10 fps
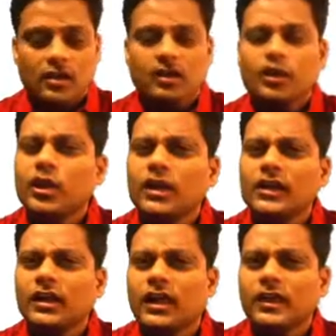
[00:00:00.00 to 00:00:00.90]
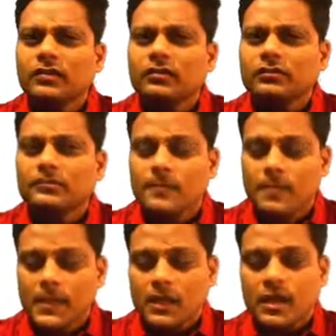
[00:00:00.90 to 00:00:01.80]
Did you get that right?
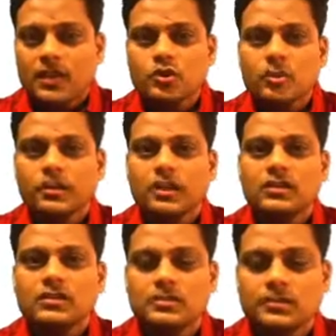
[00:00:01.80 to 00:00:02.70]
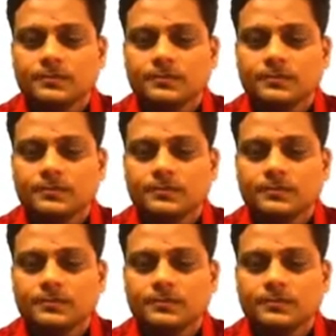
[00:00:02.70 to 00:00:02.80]
Next one, please.